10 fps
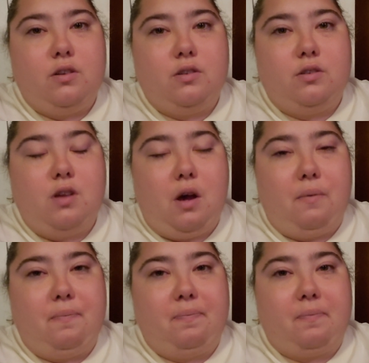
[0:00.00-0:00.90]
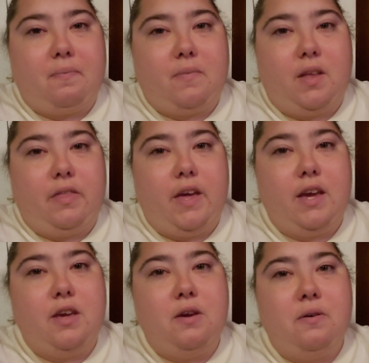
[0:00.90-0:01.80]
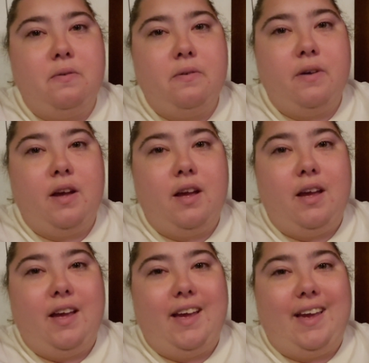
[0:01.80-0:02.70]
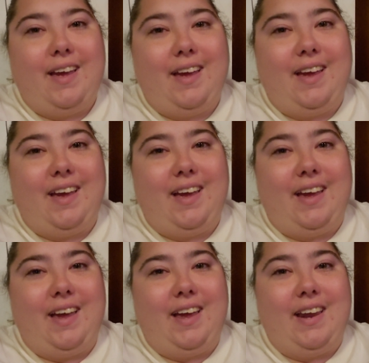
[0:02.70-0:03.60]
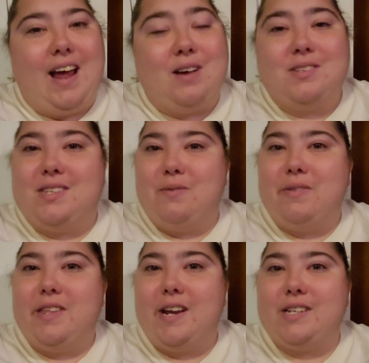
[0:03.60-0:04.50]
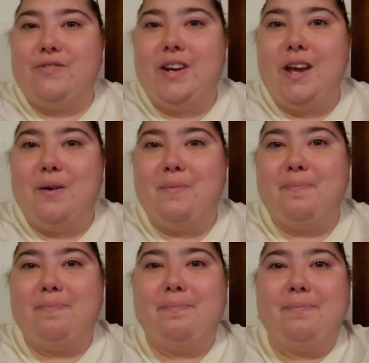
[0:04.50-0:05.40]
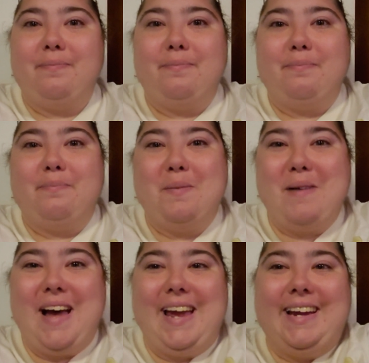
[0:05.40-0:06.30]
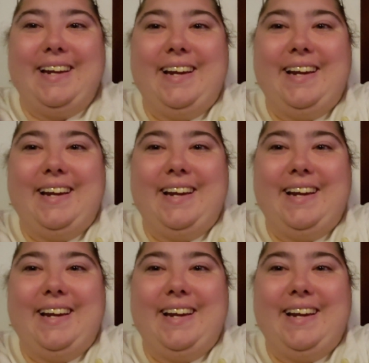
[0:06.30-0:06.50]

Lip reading: So, thank you, and I'll see you in the next video. Bye-bye.